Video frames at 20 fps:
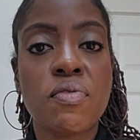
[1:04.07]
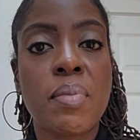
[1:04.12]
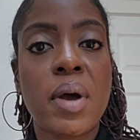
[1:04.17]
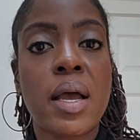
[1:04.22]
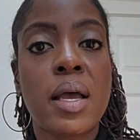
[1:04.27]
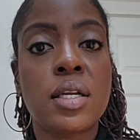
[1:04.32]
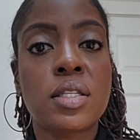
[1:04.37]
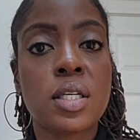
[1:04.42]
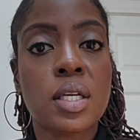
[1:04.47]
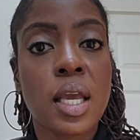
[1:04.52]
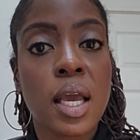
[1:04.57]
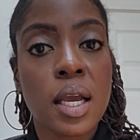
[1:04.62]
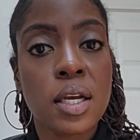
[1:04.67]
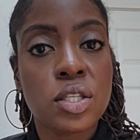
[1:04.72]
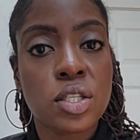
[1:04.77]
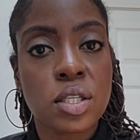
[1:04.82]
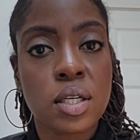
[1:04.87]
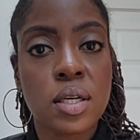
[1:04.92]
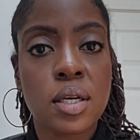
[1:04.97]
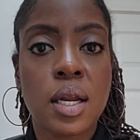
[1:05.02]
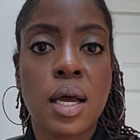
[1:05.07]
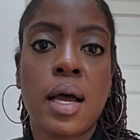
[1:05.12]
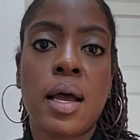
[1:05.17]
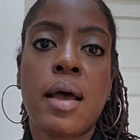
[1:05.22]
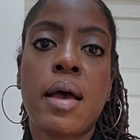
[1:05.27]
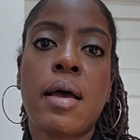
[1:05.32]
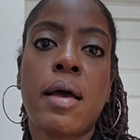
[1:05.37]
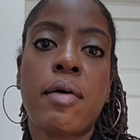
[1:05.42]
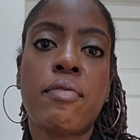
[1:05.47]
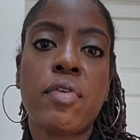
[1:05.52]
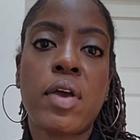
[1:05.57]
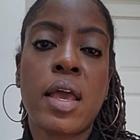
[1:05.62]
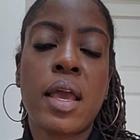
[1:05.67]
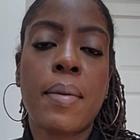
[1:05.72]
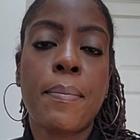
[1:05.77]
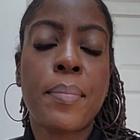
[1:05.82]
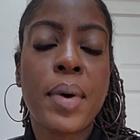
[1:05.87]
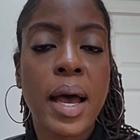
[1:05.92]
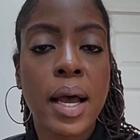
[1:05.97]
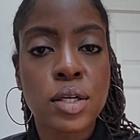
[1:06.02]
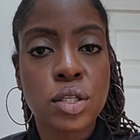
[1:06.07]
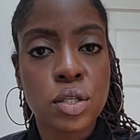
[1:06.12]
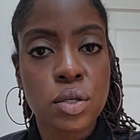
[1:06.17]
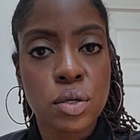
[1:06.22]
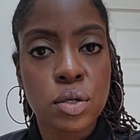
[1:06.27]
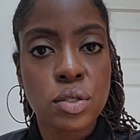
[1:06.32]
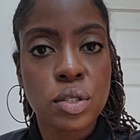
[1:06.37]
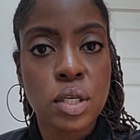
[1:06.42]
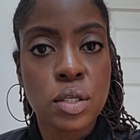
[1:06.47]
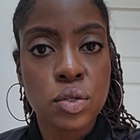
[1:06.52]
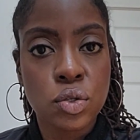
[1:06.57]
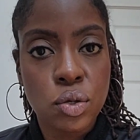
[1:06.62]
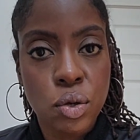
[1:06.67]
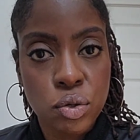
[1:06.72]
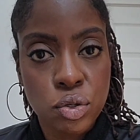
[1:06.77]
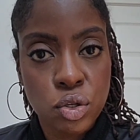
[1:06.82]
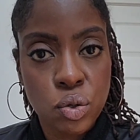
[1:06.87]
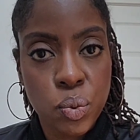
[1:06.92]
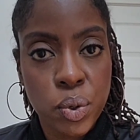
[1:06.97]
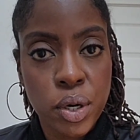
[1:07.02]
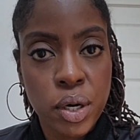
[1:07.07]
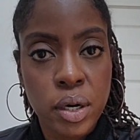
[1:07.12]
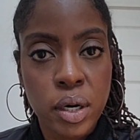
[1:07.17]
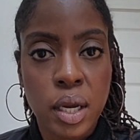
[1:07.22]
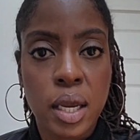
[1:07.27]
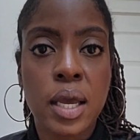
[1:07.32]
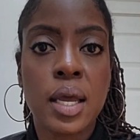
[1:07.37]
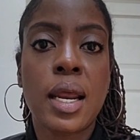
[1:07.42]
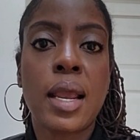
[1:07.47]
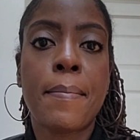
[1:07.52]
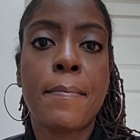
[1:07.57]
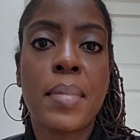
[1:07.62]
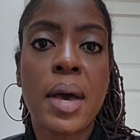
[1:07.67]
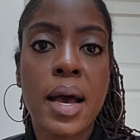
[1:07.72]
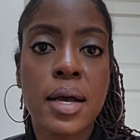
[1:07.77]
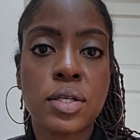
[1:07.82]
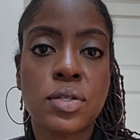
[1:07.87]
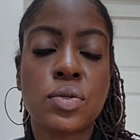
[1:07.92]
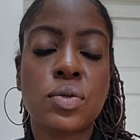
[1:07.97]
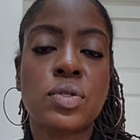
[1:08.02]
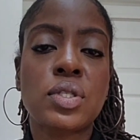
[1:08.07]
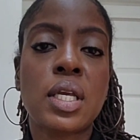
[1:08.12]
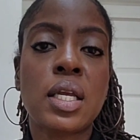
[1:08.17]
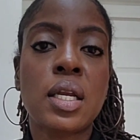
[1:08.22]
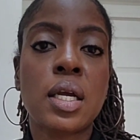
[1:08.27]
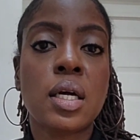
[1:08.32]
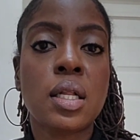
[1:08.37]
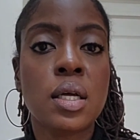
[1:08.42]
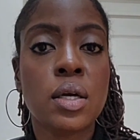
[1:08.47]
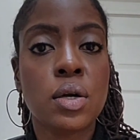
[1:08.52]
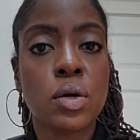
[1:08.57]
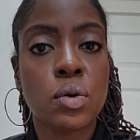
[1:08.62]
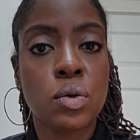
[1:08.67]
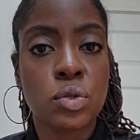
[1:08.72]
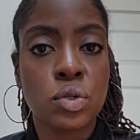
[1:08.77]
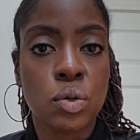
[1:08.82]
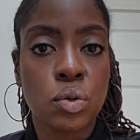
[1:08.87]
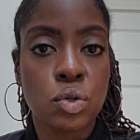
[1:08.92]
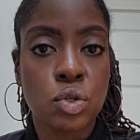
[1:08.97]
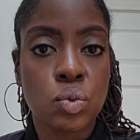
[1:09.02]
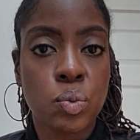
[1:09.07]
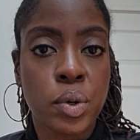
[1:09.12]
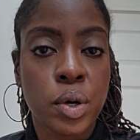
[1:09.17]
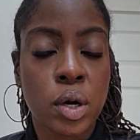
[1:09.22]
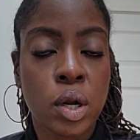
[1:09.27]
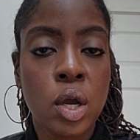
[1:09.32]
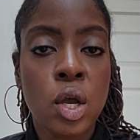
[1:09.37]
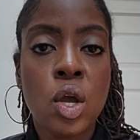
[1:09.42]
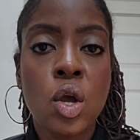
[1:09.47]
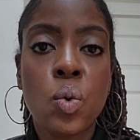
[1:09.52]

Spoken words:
of my education, I have a bachelor's in social work and a master's in clinical social work,